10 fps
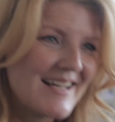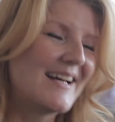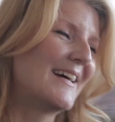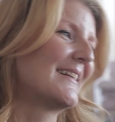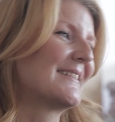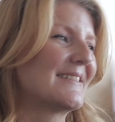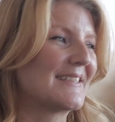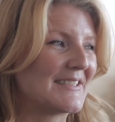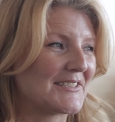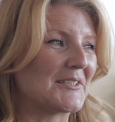And
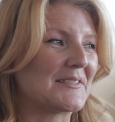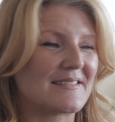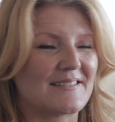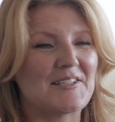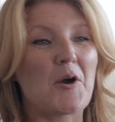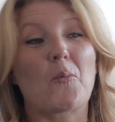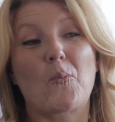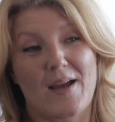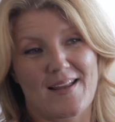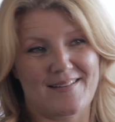you don't know
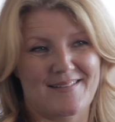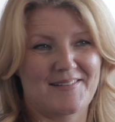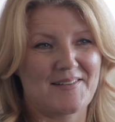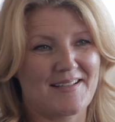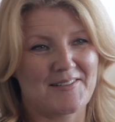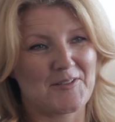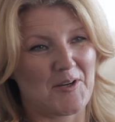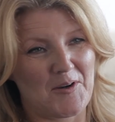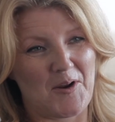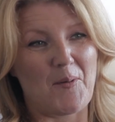when, you
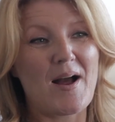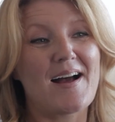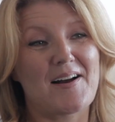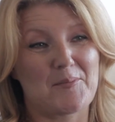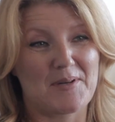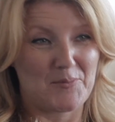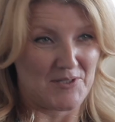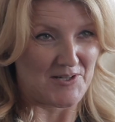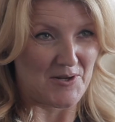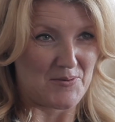don't know how, but
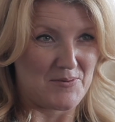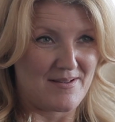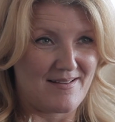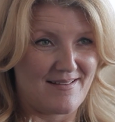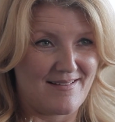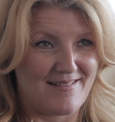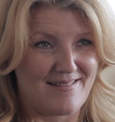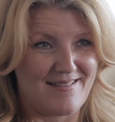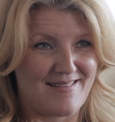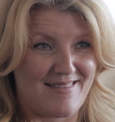we know
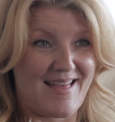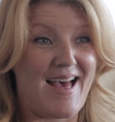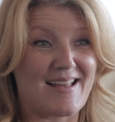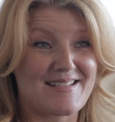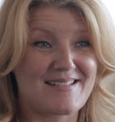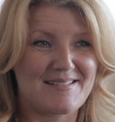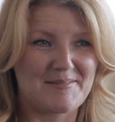that.